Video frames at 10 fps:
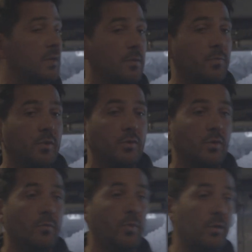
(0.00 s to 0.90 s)

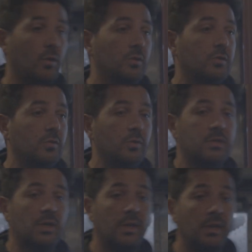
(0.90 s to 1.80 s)
temperature, but also with
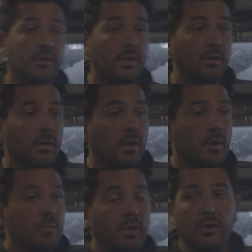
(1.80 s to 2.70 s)
salinity,
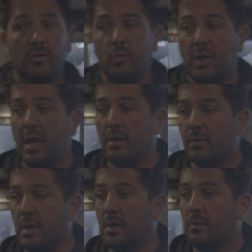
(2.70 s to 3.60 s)
because we have
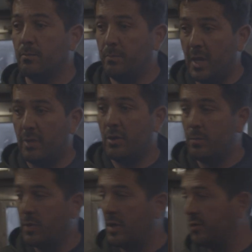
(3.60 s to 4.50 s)
a very,
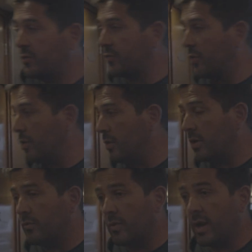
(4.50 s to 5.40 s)
very strong
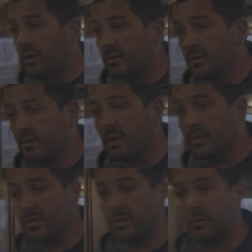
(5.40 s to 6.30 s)
rainy season in
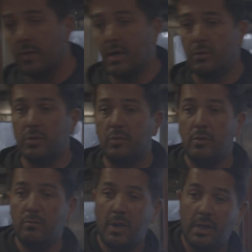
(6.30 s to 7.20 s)
Costa Rica
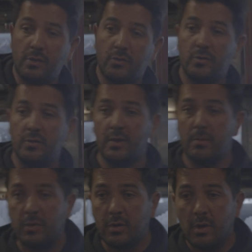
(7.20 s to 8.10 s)
between May to
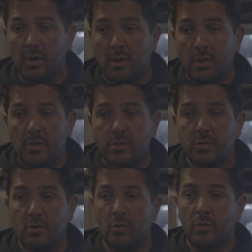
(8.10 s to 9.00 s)
December.
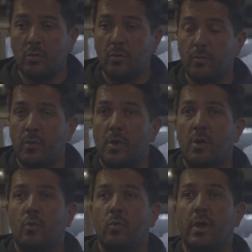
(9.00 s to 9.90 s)
So
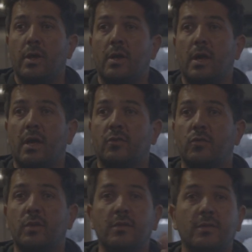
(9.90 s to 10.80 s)
when as
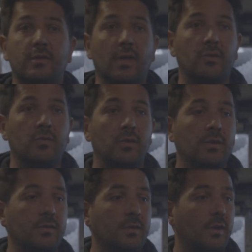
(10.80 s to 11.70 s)
soon as as soon
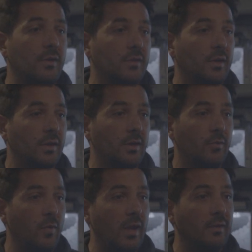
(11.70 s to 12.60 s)
as start uh,
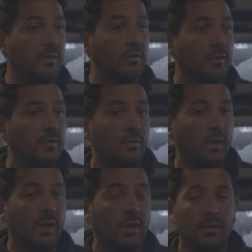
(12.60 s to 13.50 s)
rains in Costa
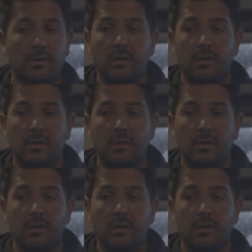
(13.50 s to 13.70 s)
Rica,